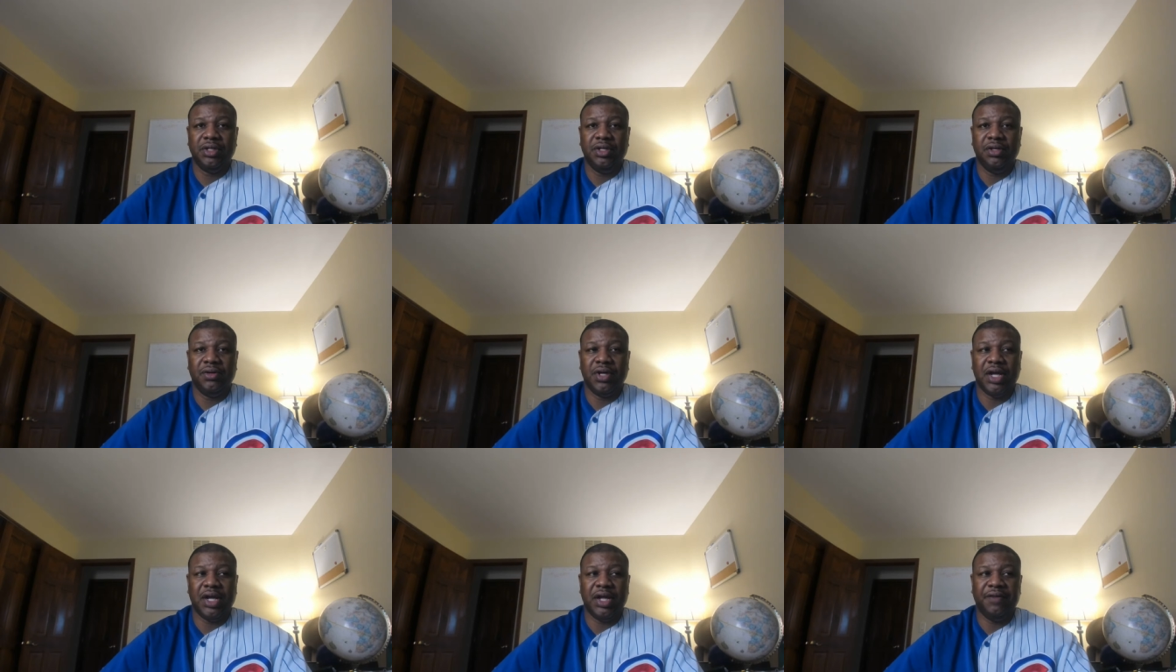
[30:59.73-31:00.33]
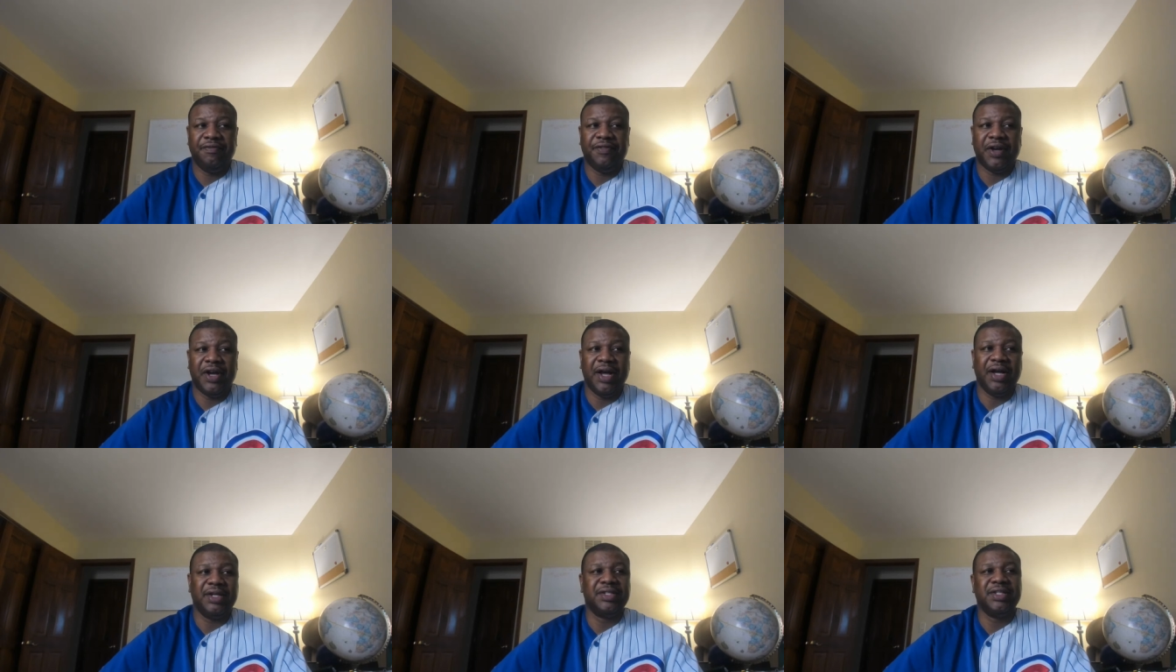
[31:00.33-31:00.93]
you got
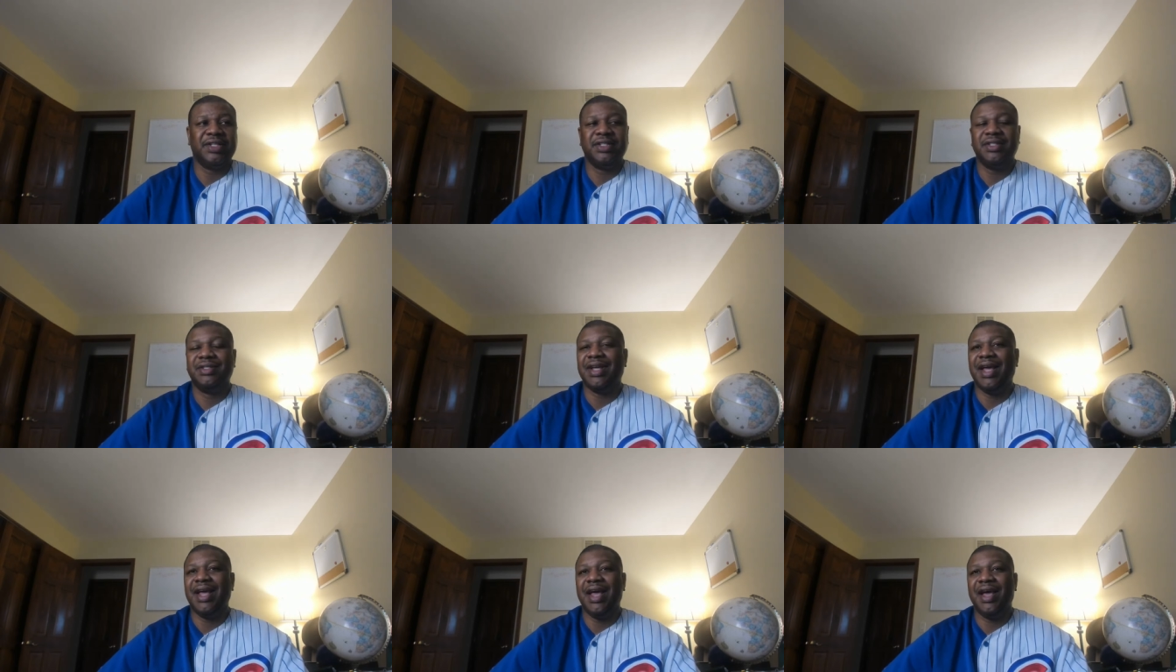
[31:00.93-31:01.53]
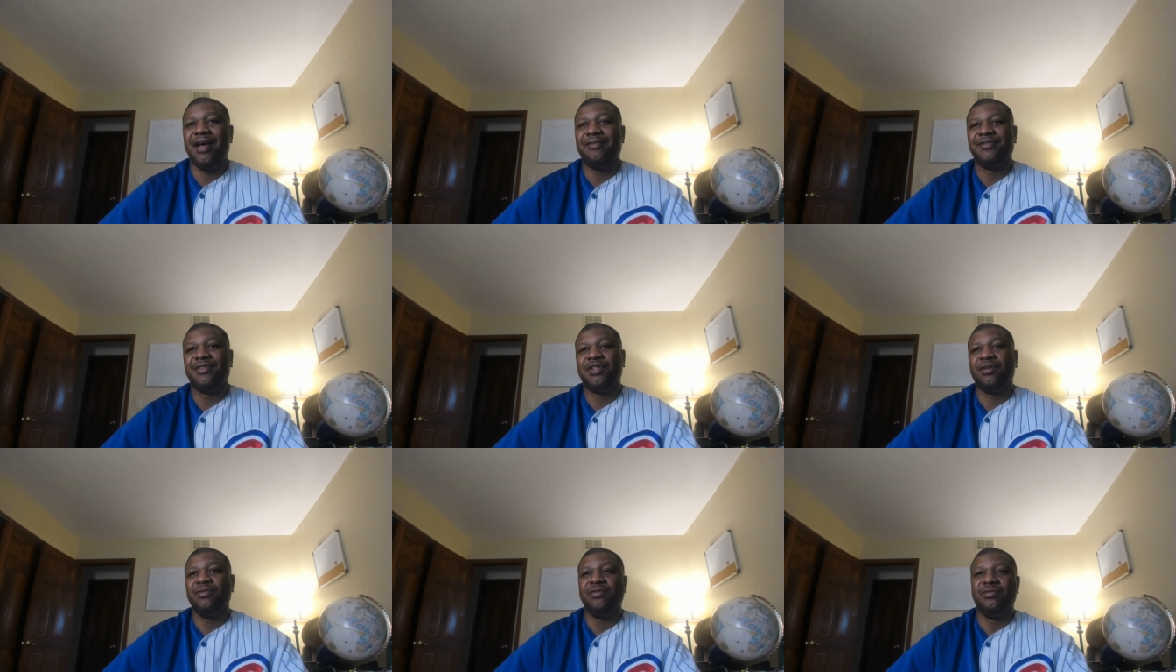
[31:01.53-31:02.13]
Fox, they have
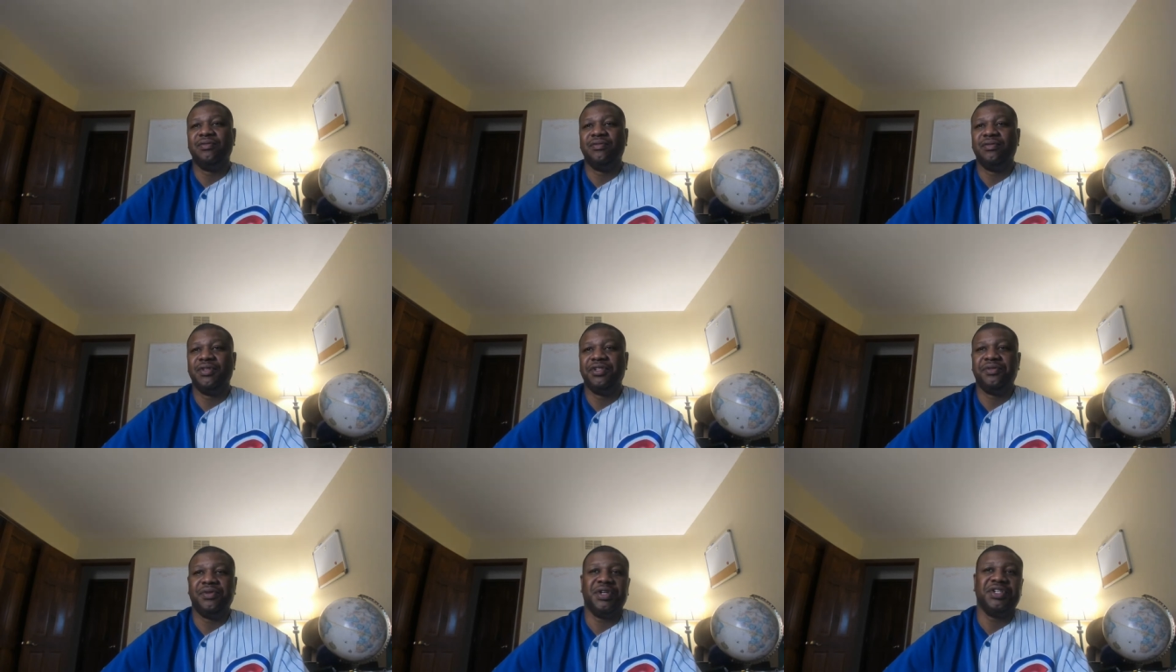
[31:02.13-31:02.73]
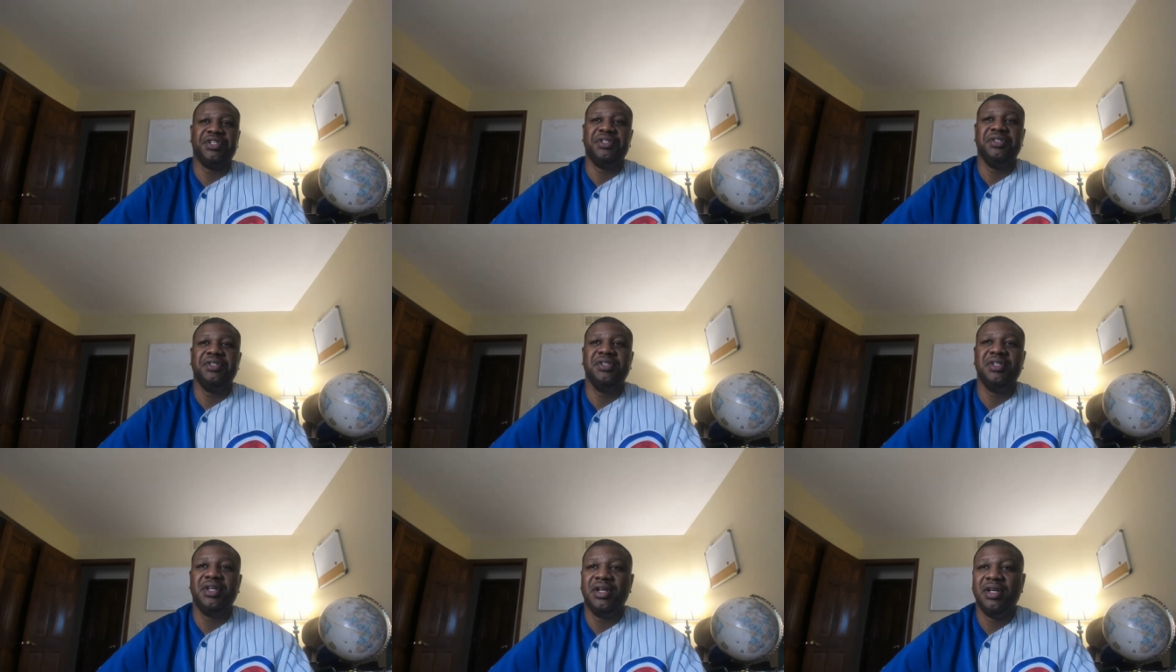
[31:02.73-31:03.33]
certain
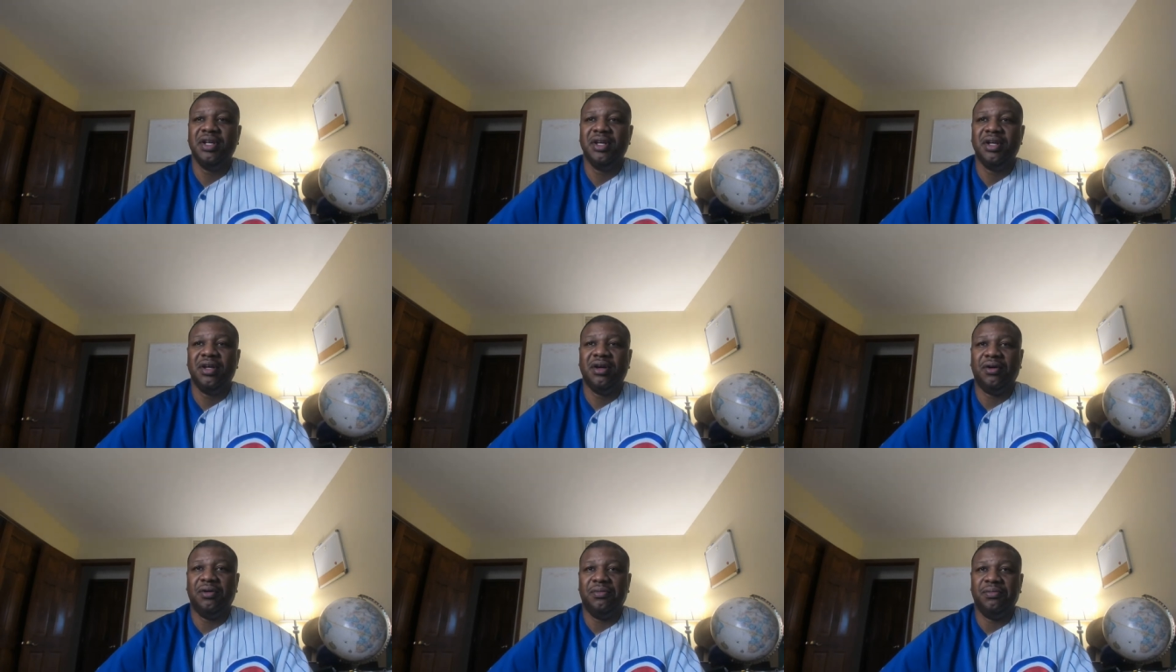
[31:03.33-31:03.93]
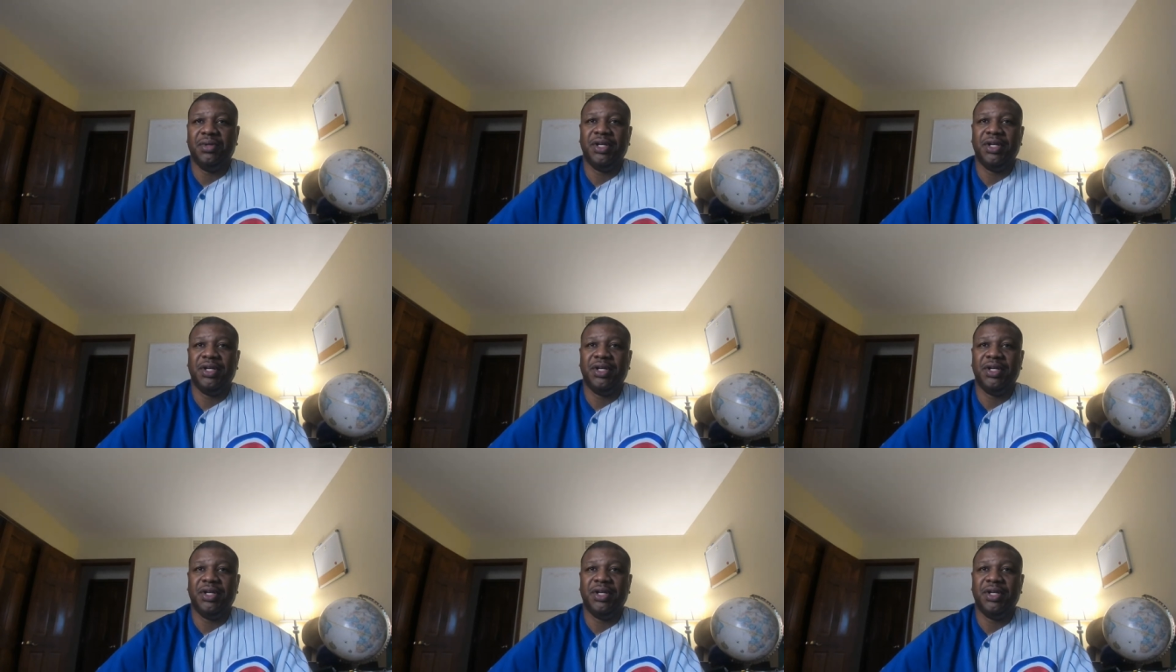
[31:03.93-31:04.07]
restrictions on